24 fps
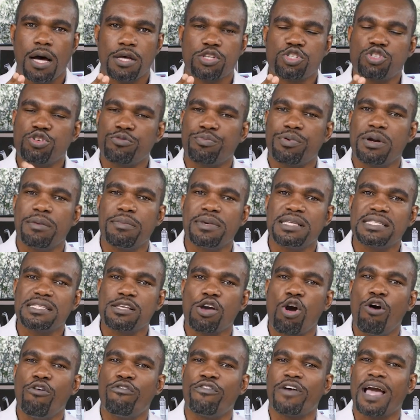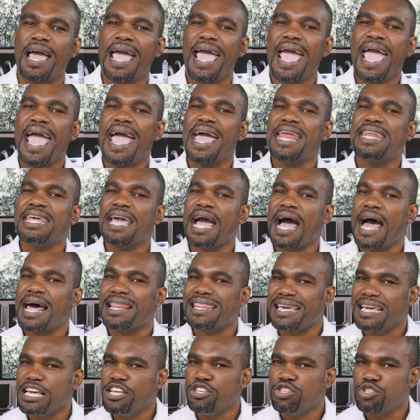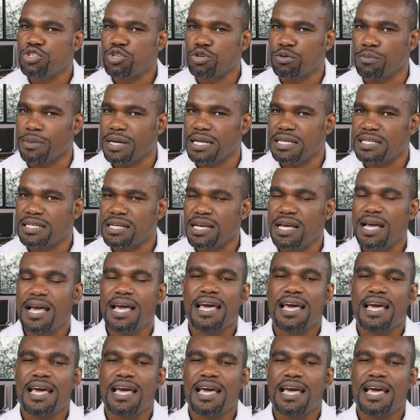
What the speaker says: supremacy over any other instrument